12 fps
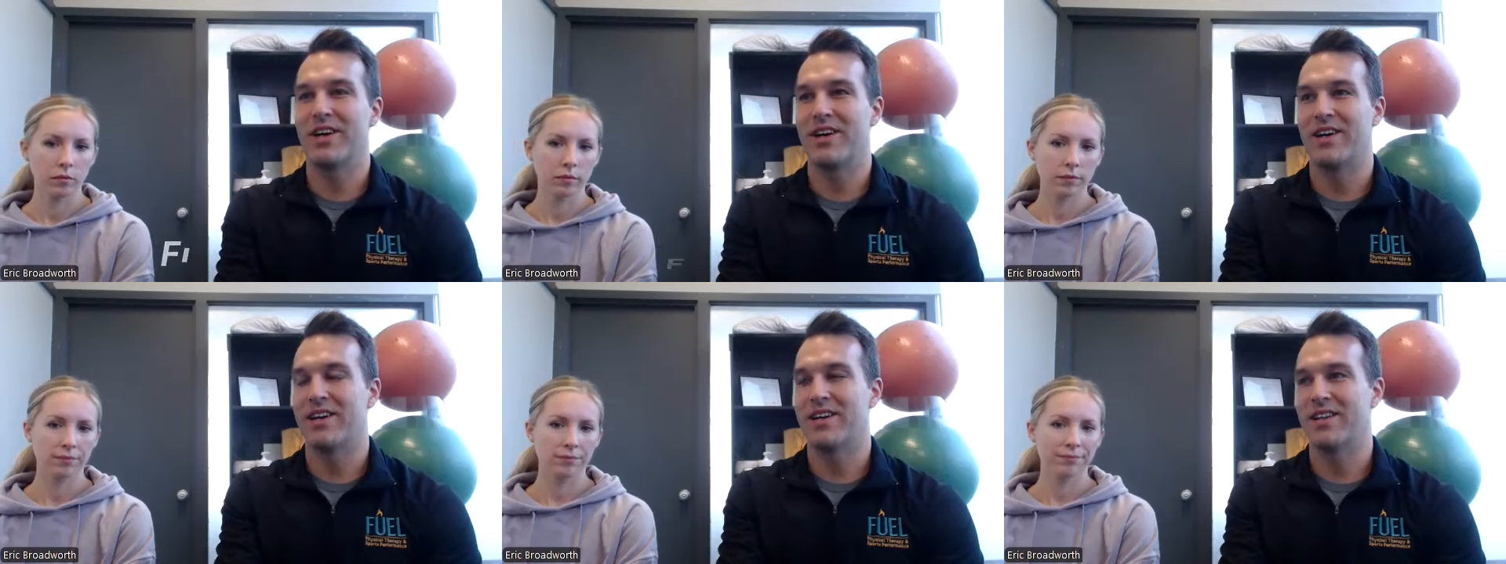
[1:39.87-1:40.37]

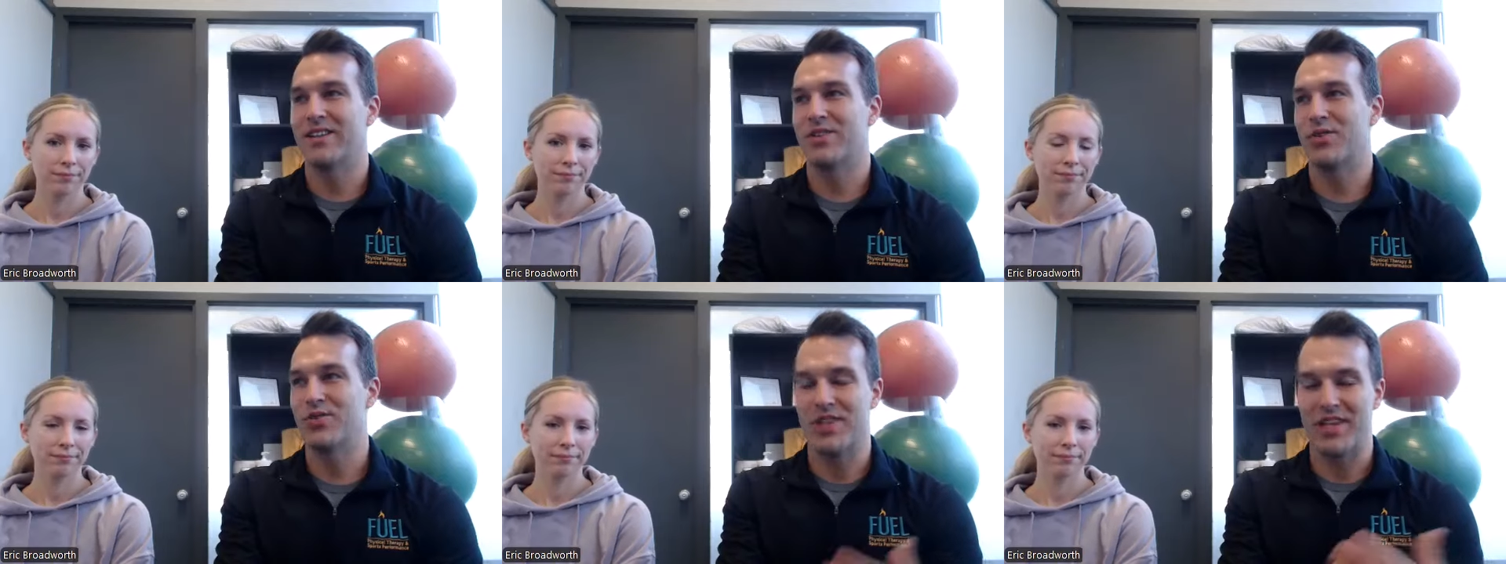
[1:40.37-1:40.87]

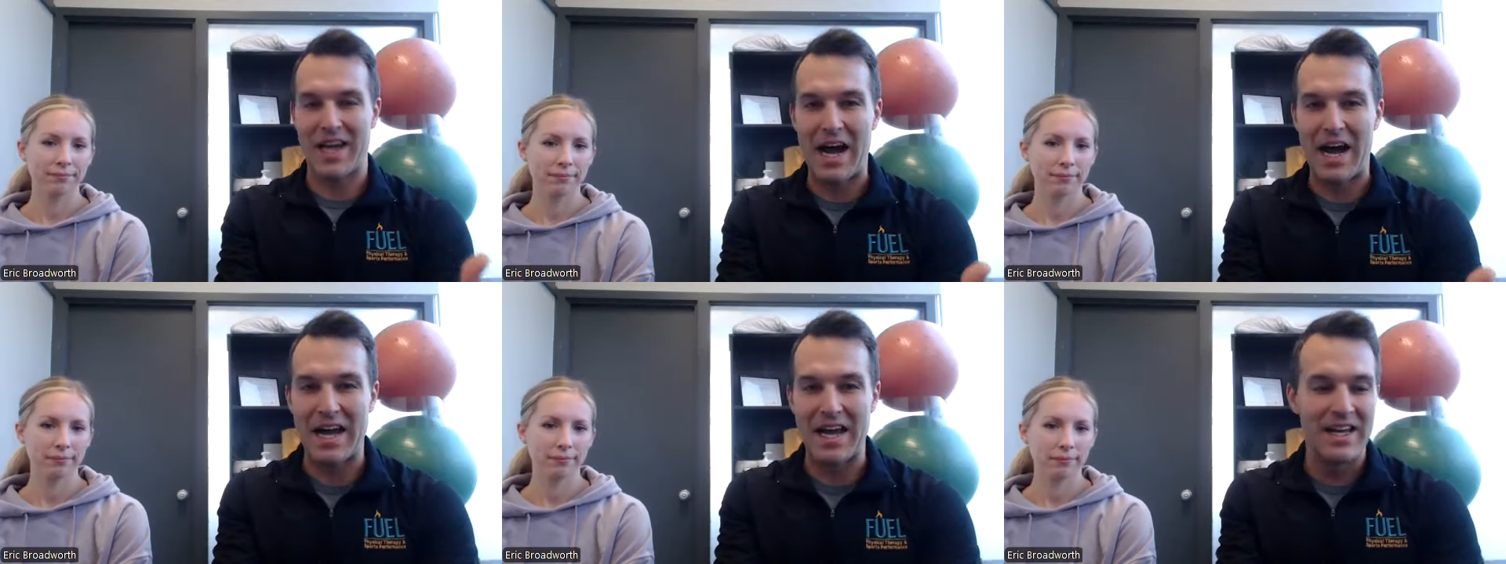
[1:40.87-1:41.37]
Speaker 1: so it was a
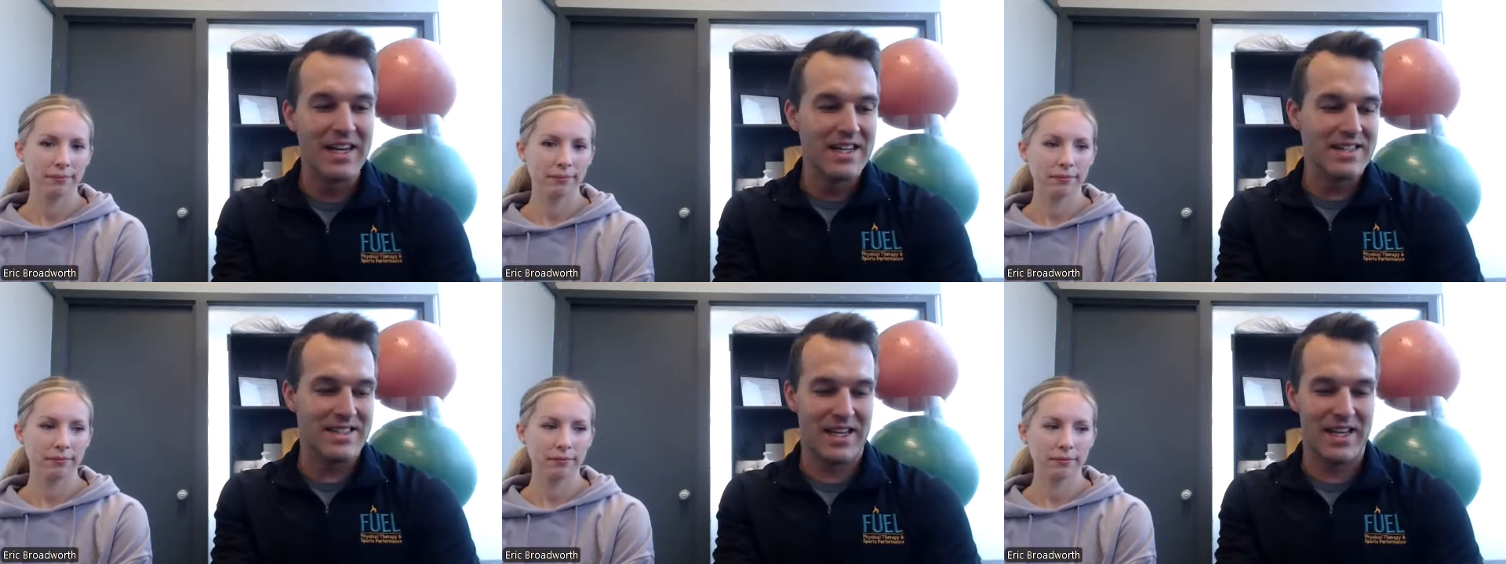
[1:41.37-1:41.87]
guy
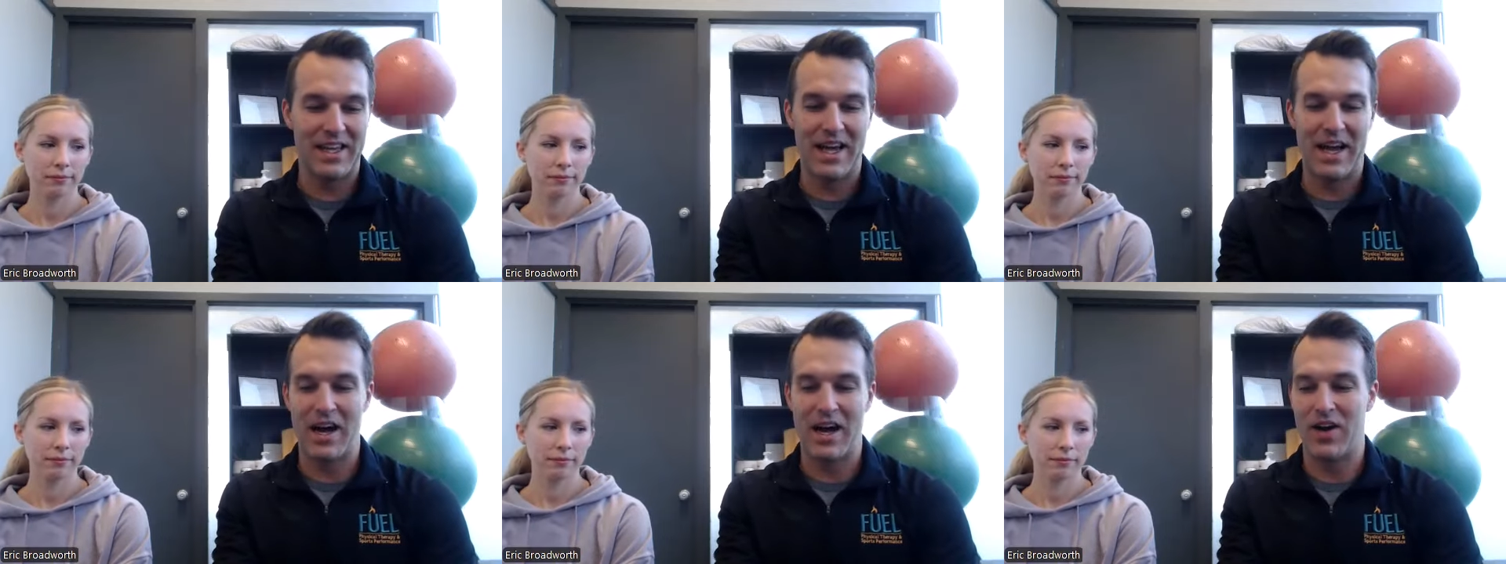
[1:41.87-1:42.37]
saying
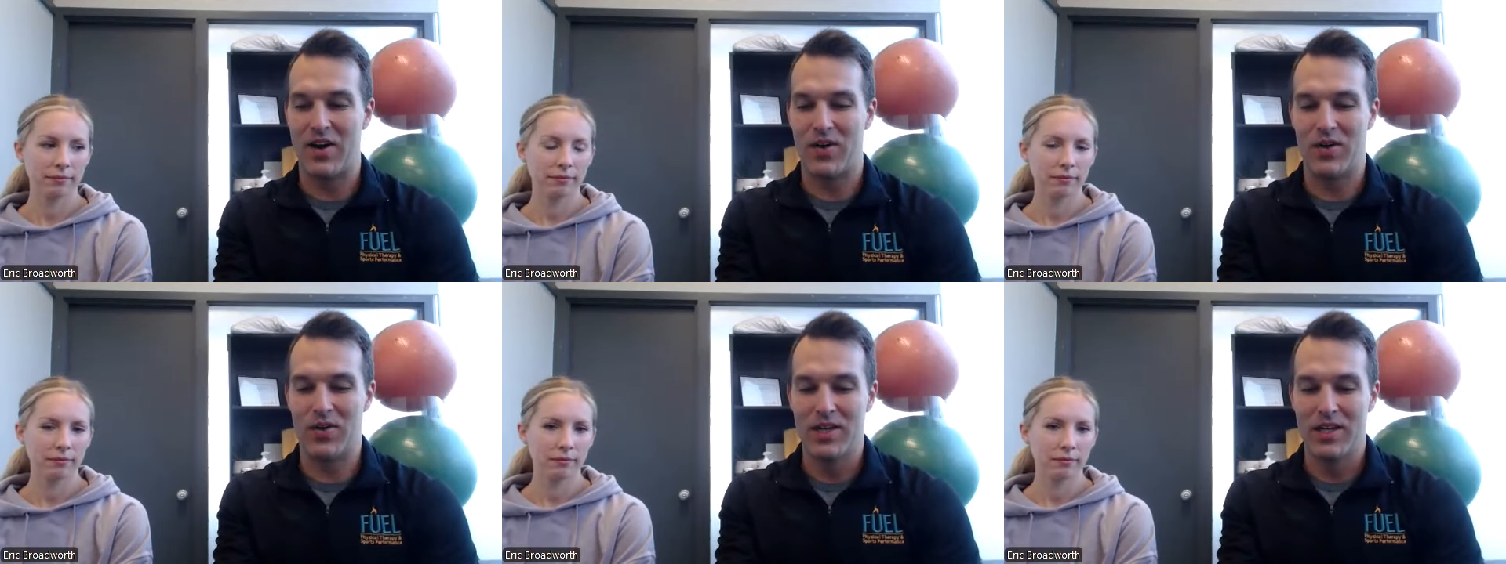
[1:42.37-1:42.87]

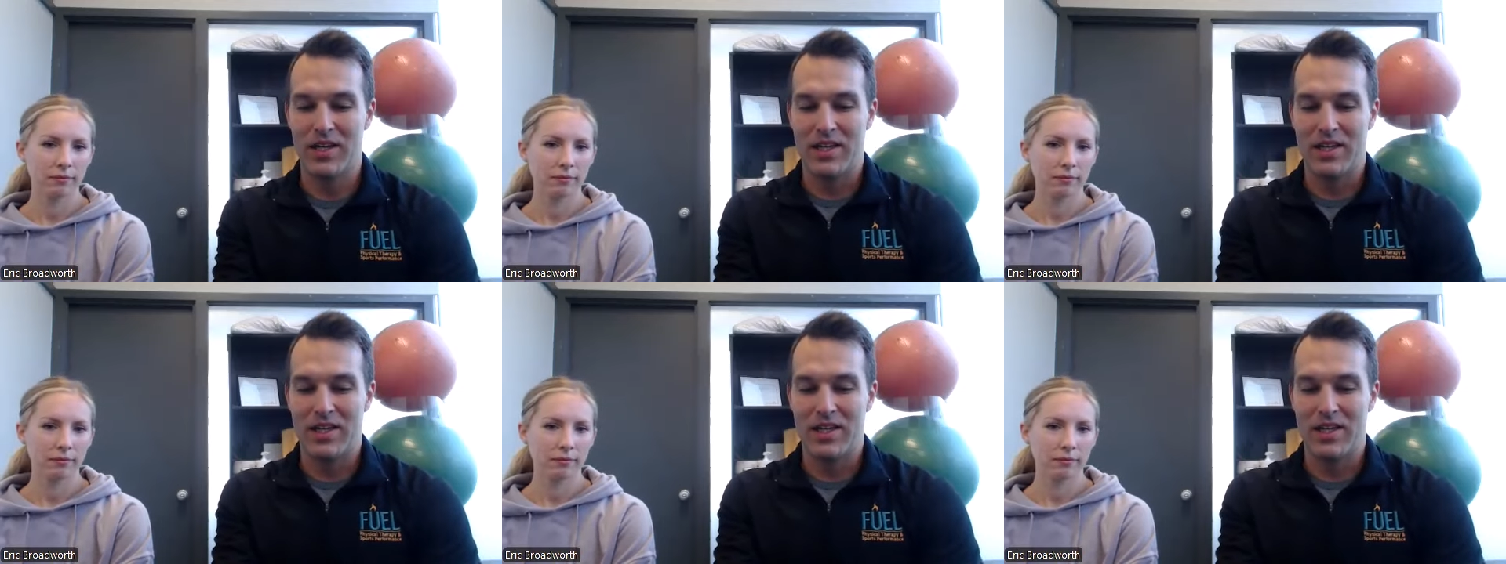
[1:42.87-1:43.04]
how